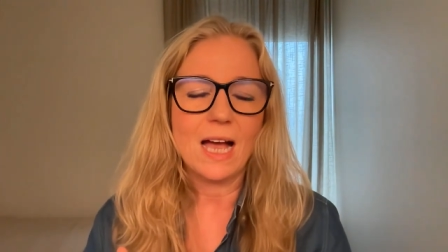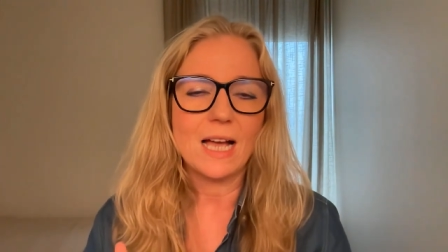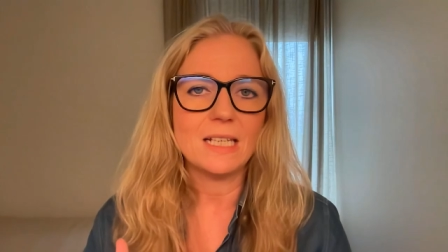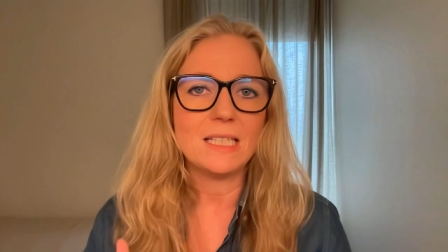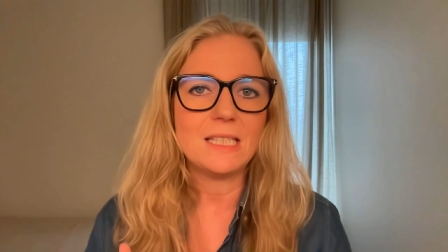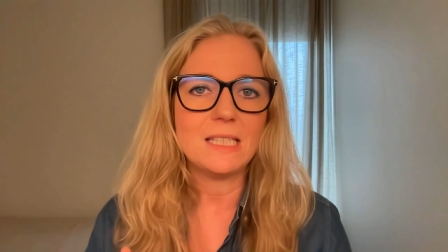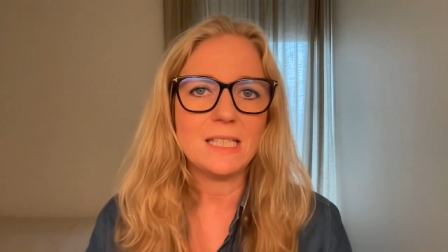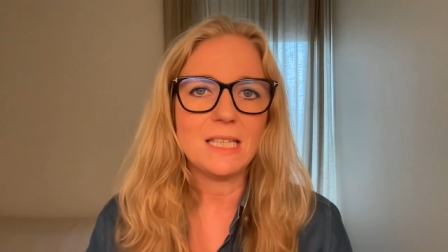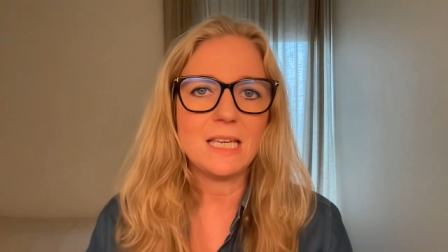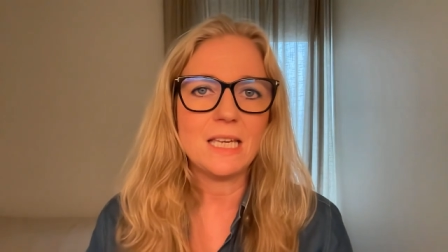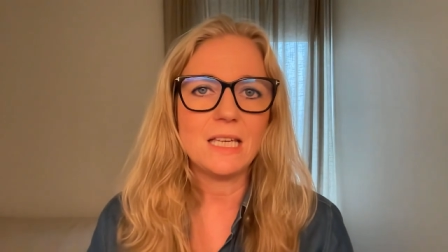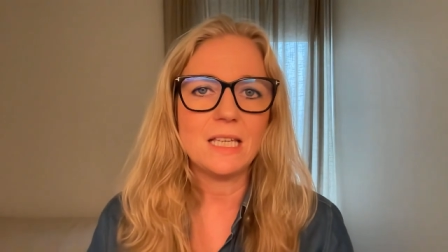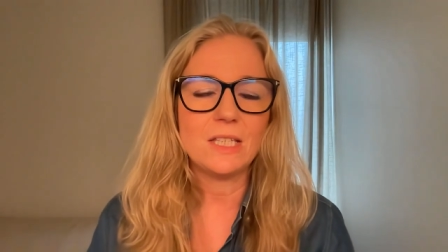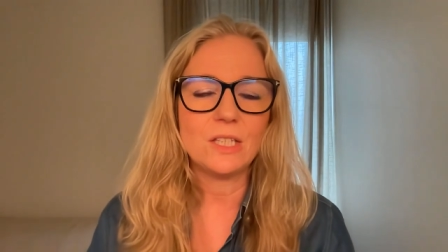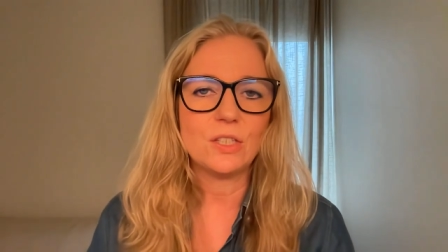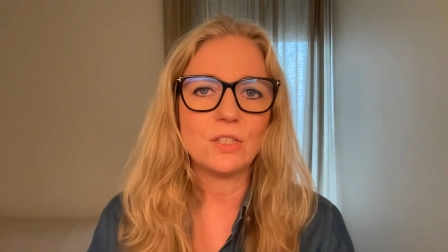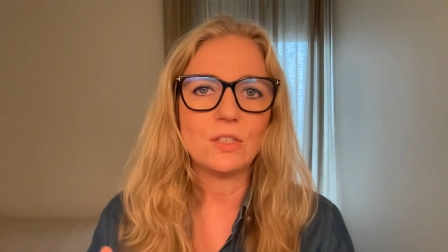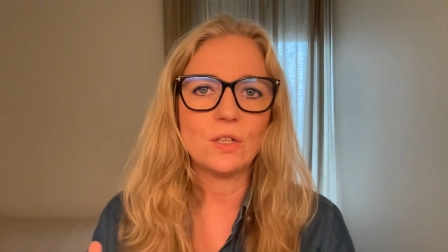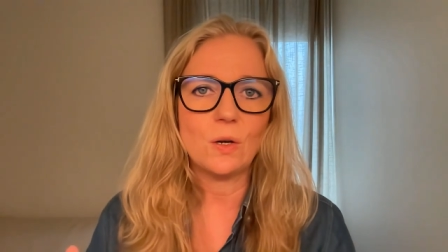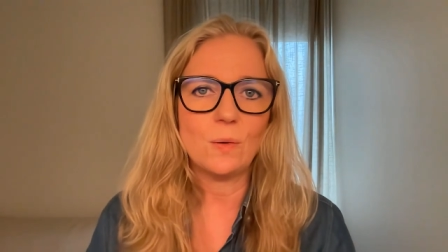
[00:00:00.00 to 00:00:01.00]
I
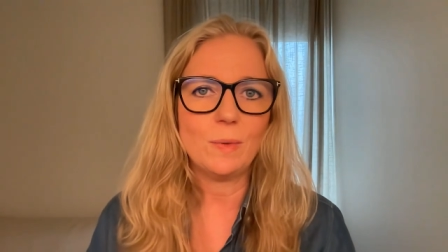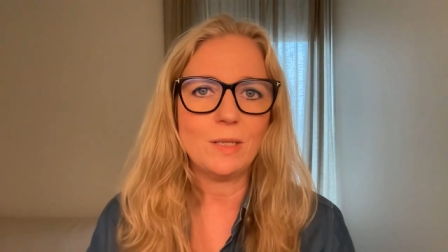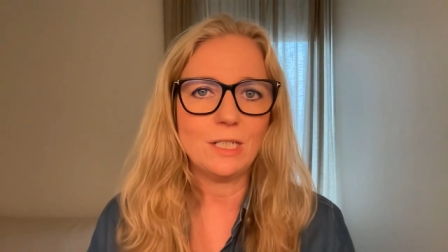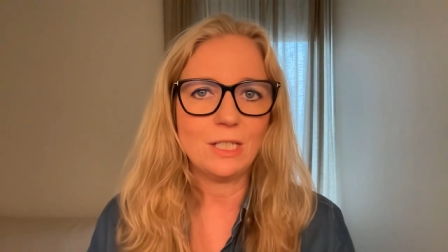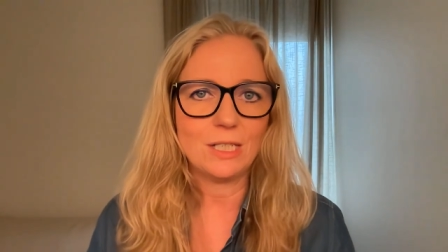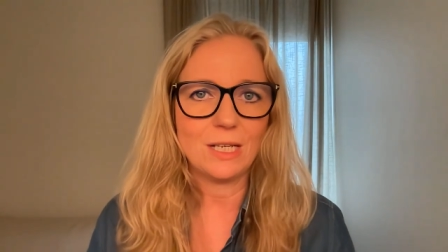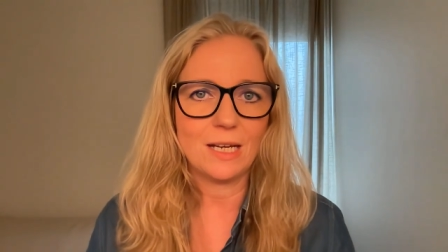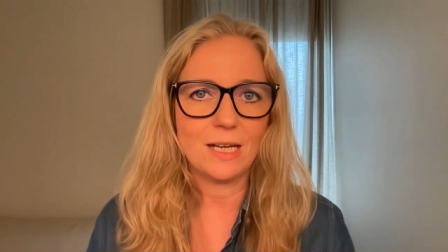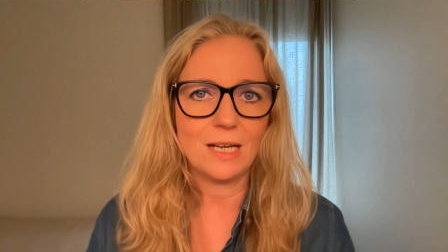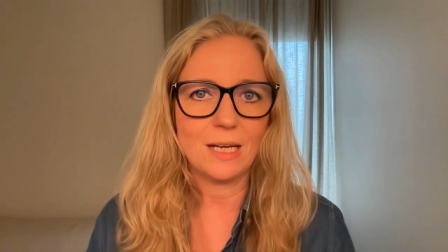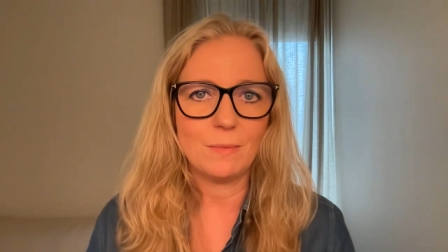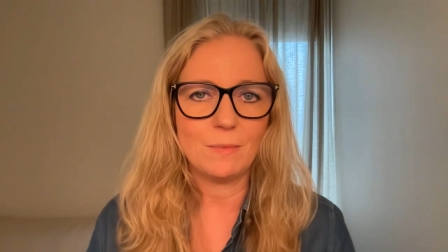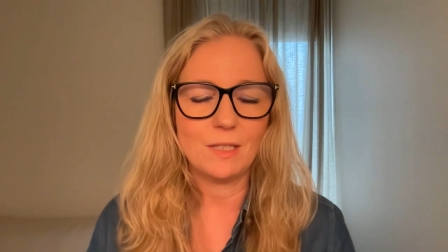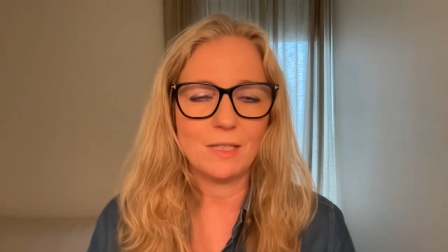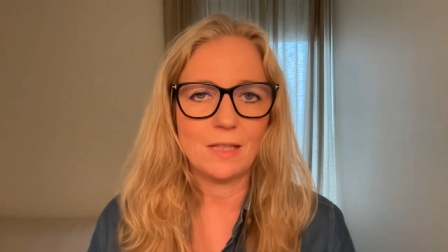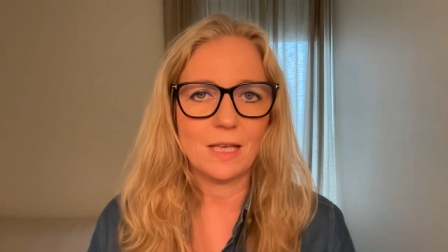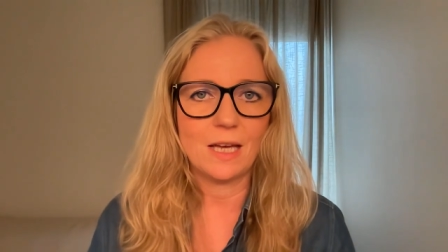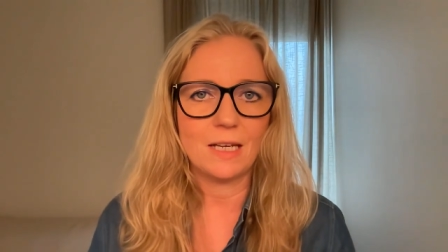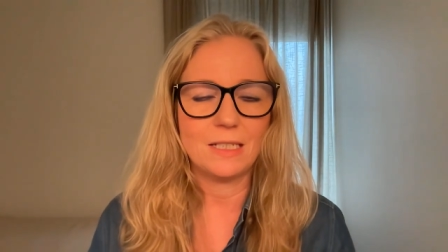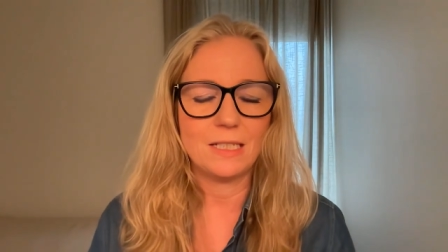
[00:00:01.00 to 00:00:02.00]
see so many
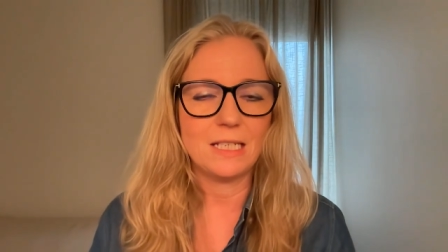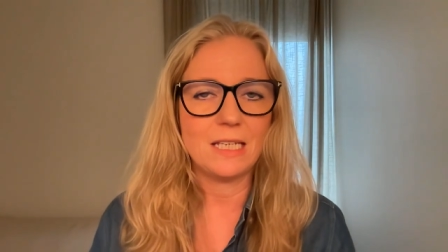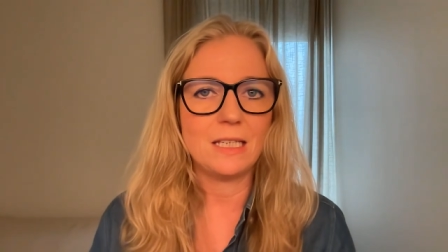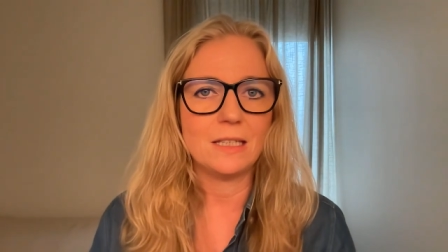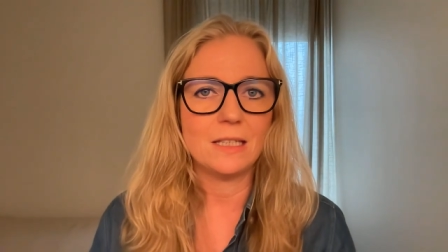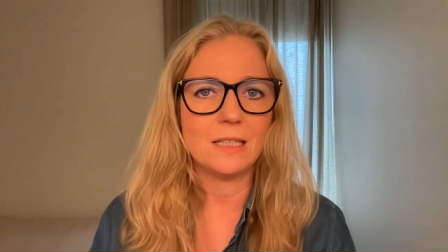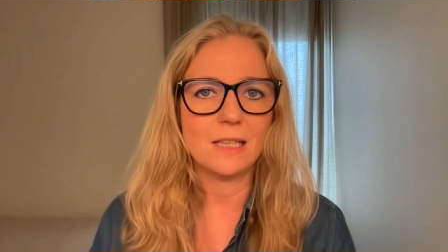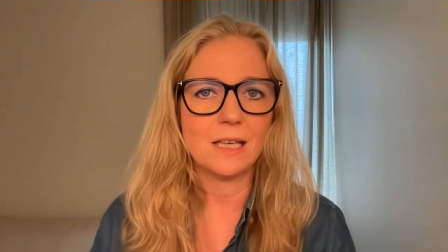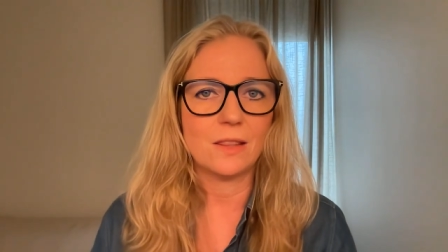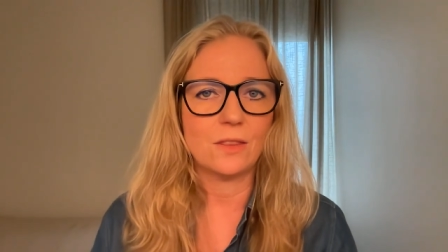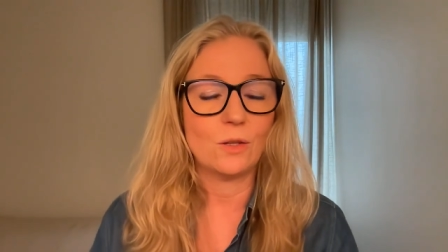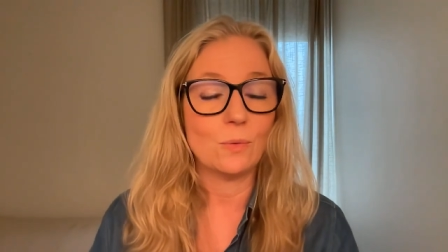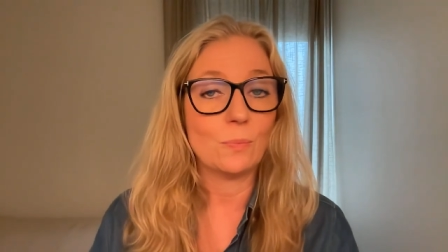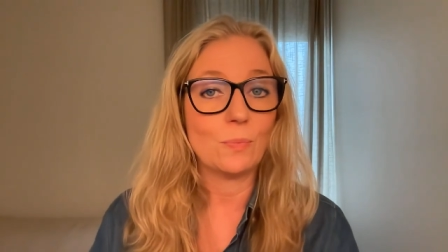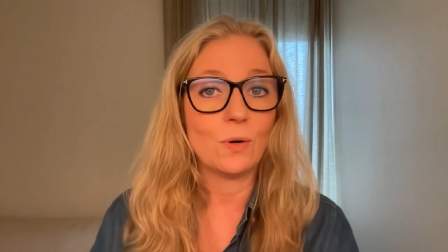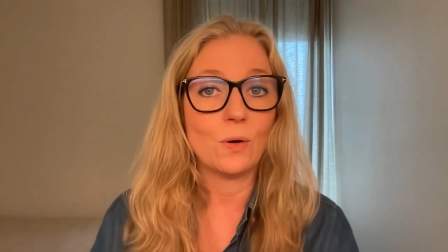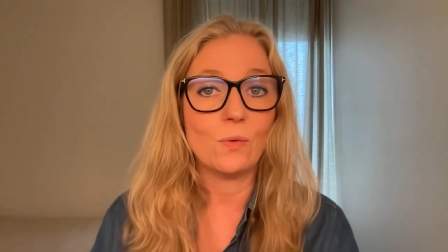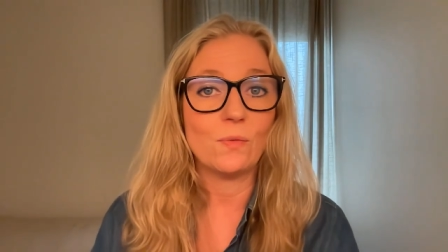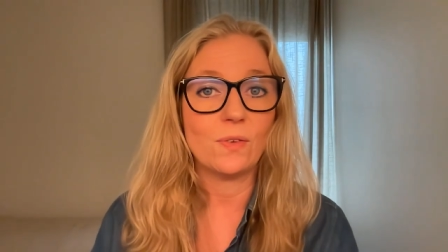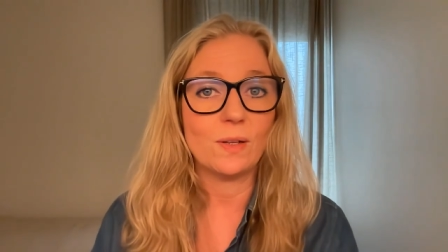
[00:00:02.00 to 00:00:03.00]
times that either that
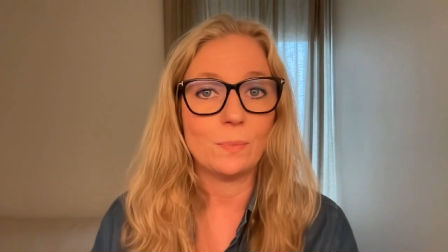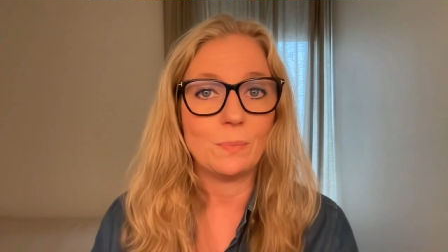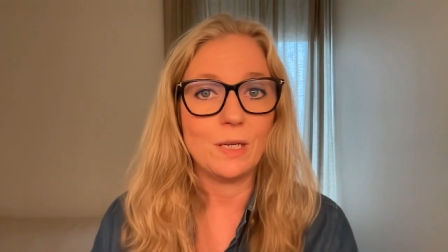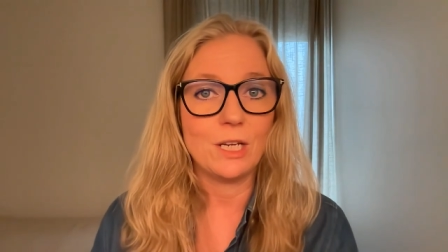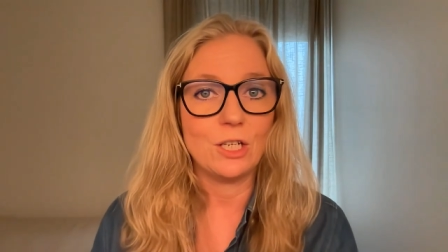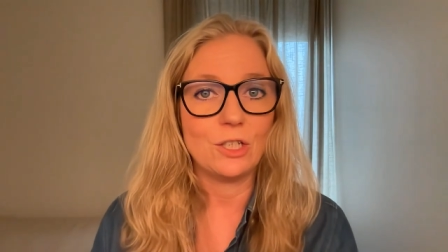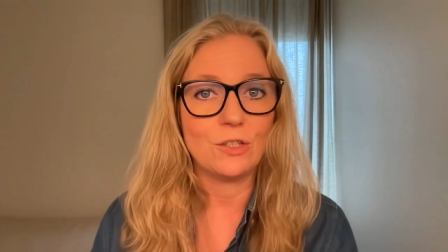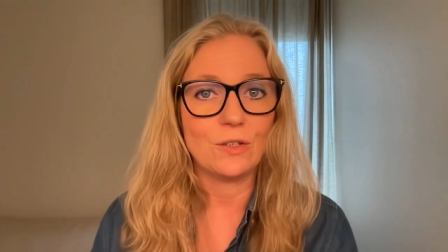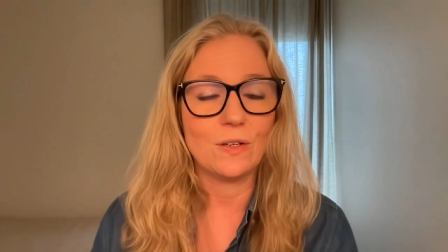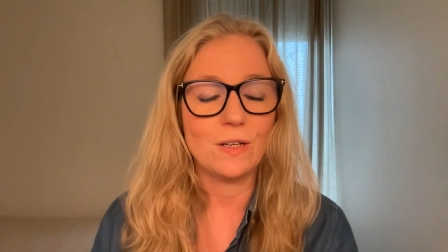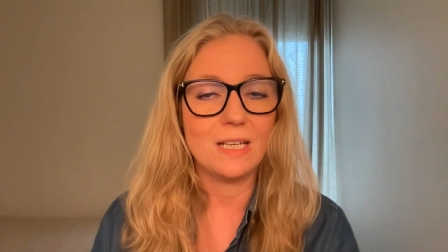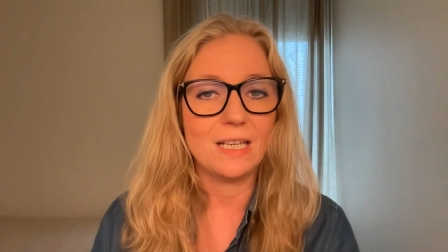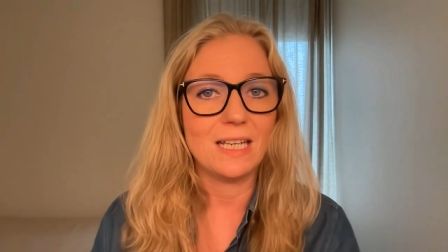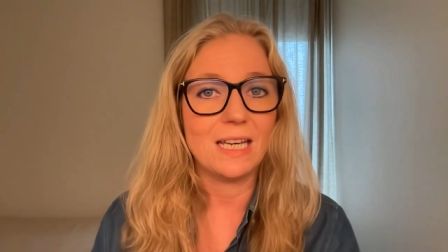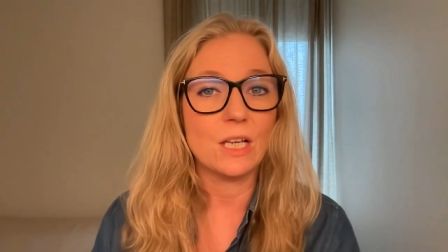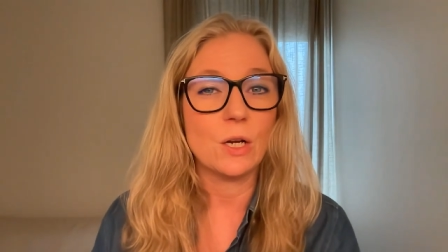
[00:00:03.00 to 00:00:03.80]
the profile picture